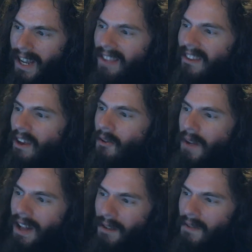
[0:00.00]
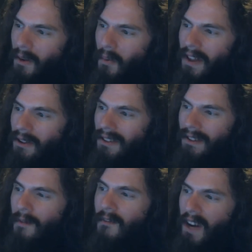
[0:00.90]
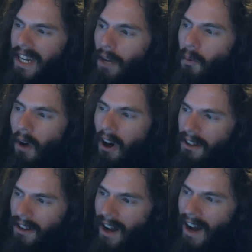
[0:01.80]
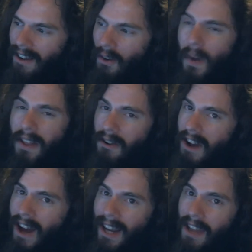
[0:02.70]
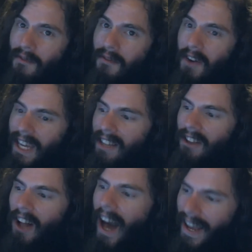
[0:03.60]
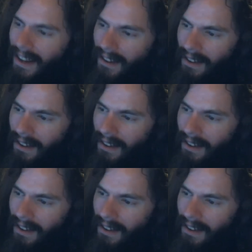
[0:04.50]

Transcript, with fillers: it's irrelevant whether it's a fucking wall or not to whether or not he fucking lied.